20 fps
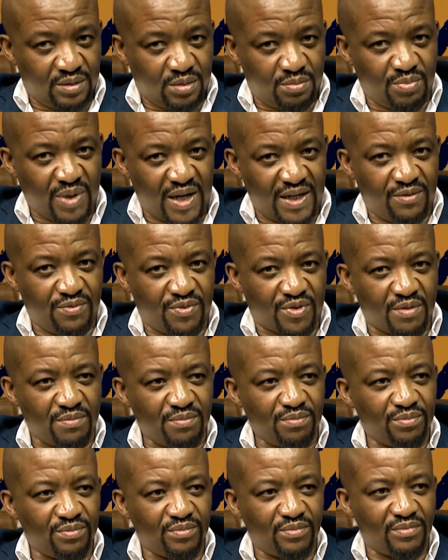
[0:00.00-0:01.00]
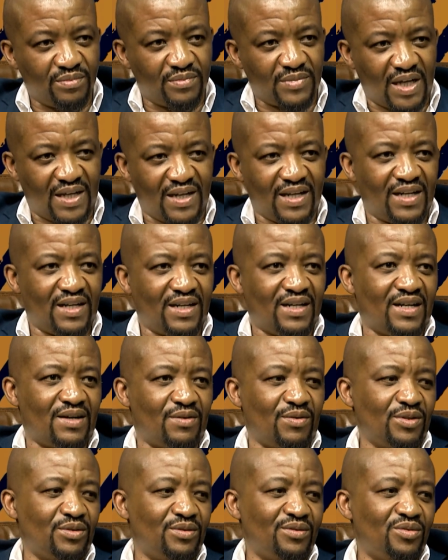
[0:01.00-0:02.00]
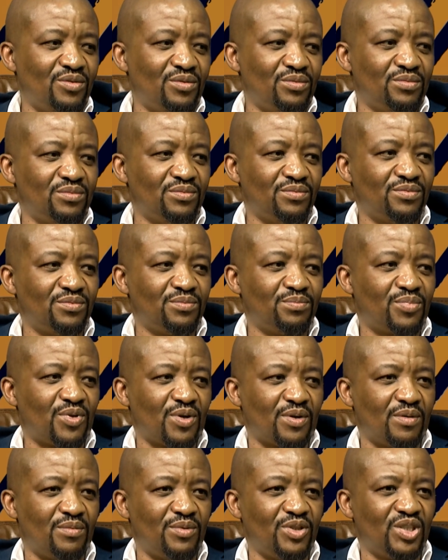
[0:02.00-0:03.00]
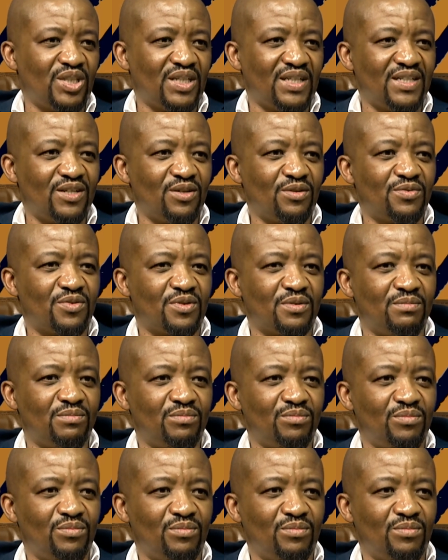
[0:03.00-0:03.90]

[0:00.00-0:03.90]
but and I want you to probably start it off from